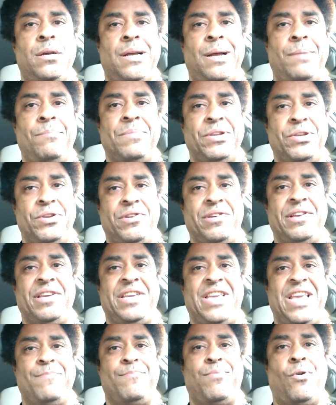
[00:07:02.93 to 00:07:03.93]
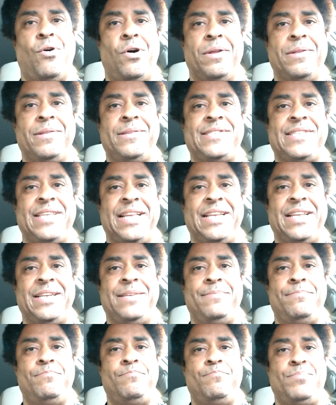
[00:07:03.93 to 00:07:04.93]
I mean, you can keep on
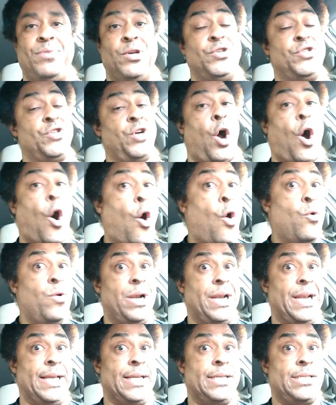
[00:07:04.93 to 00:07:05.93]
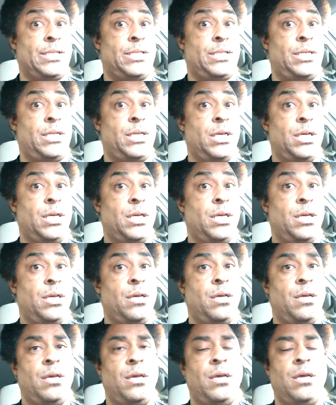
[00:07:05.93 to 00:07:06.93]
build your own list
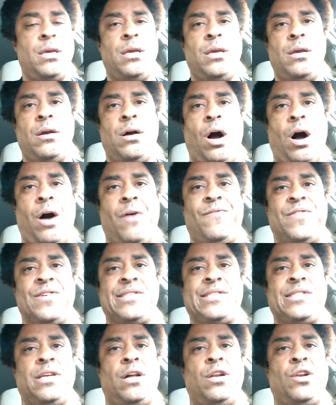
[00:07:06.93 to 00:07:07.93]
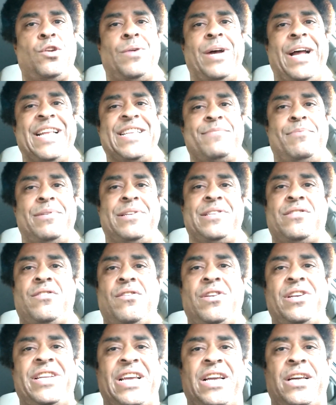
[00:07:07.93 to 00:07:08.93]
off of solo ads, but it's
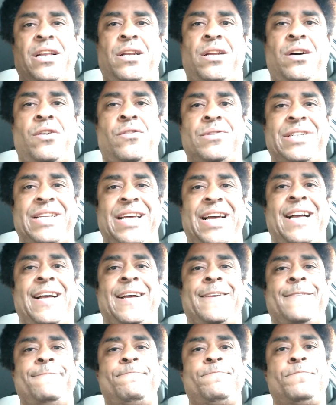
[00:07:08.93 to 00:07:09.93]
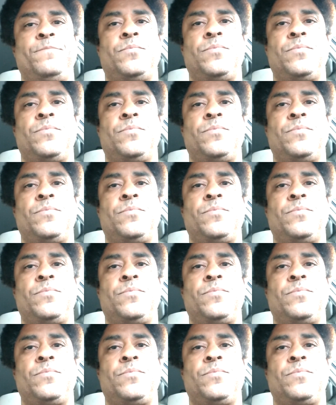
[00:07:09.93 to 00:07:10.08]
going to take a long time.